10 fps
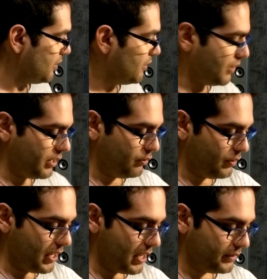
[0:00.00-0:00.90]
that you
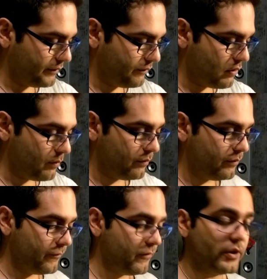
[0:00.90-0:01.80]
get
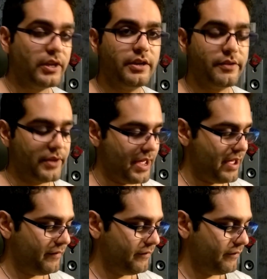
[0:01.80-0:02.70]
from Funky
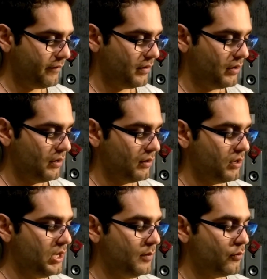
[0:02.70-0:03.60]
Otherhalf,
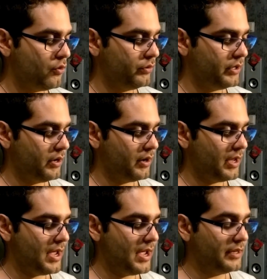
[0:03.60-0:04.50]
Kimo, Derek,
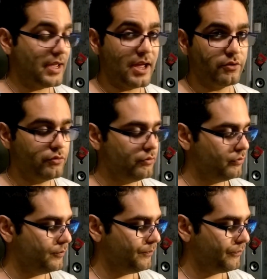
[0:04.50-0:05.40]
and Andrew.
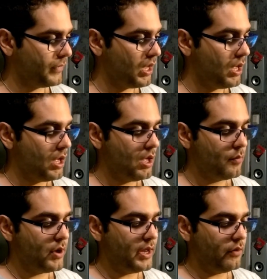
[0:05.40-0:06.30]

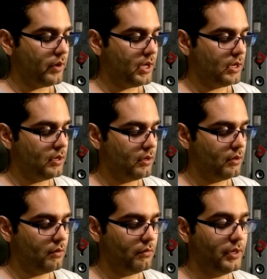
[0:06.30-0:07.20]
But anyway,
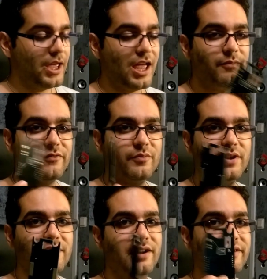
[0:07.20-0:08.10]
it came for
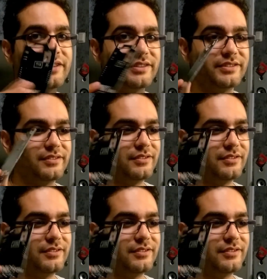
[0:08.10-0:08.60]
me like this.